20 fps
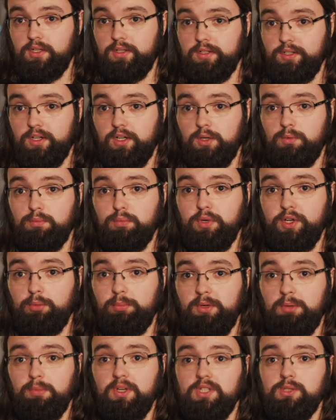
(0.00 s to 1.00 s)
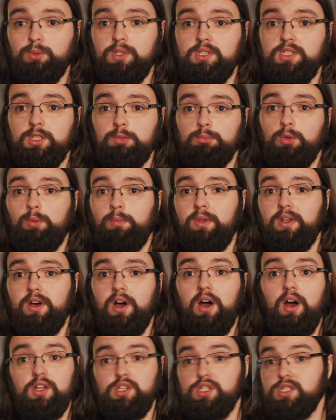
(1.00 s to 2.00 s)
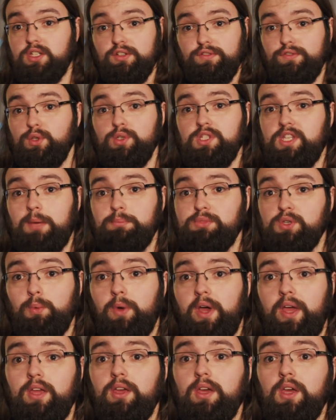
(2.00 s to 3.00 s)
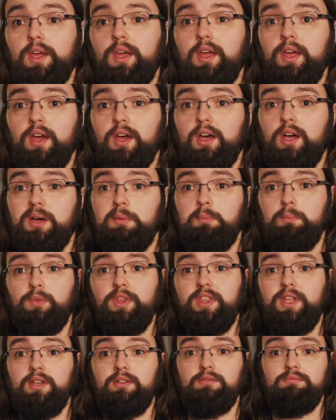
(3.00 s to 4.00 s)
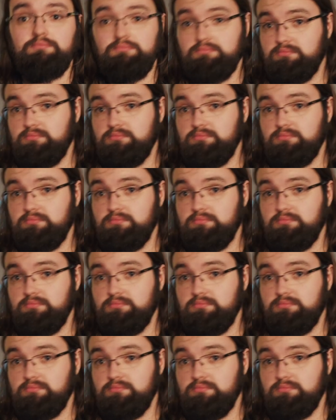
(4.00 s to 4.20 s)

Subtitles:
you know, real big buzzwords at the moment, are just a few steps away. Within